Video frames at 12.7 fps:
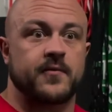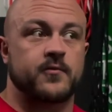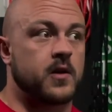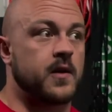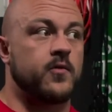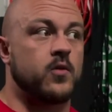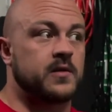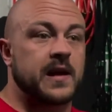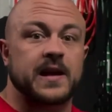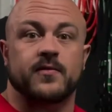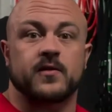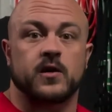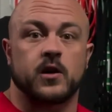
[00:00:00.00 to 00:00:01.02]
and if you're
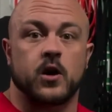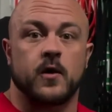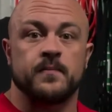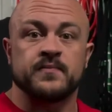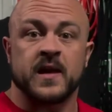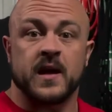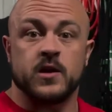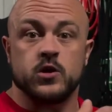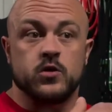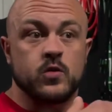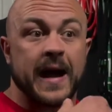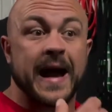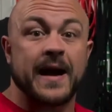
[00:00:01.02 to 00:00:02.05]
deadlifting a lot and you
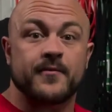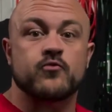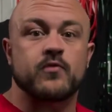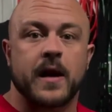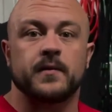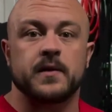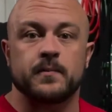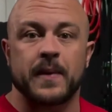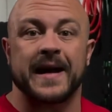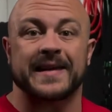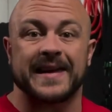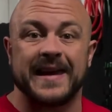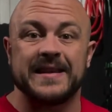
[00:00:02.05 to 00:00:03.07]
have a rounded
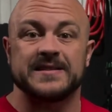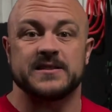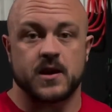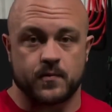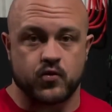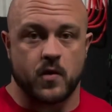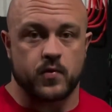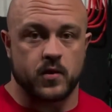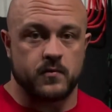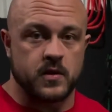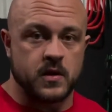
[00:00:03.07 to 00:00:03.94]
back, it isn't a problem.